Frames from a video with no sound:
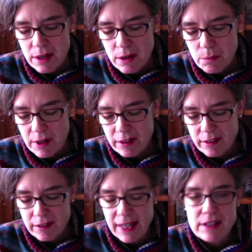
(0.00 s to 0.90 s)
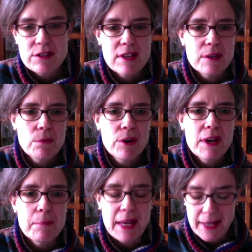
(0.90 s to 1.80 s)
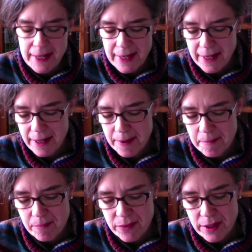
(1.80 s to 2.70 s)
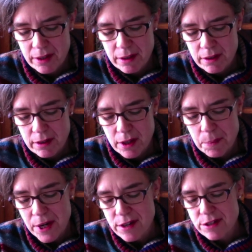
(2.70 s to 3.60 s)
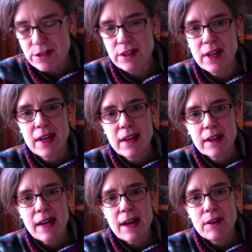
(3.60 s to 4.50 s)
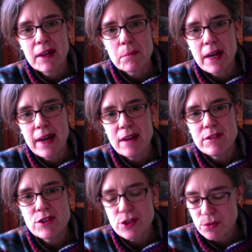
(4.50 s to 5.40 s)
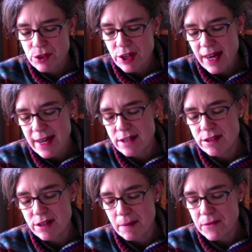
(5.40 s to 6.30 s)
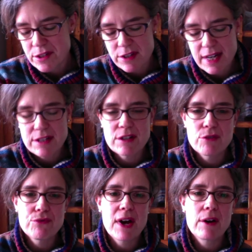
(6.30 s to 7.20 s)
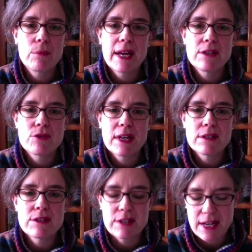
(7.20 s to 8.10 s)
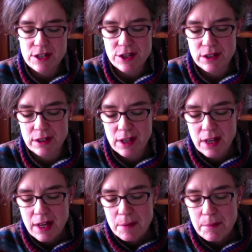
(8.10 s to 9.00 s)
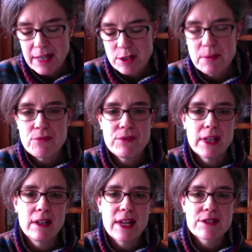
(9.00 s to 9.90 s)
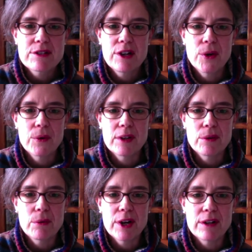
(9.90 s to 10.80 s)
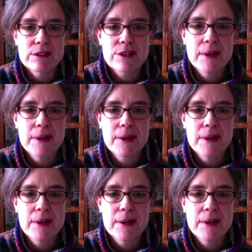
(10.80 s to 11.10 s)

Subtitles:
with things that worry me. A person carrying my heavy suitcase up the stairs in a faraway train station makes me feel less alone in the world.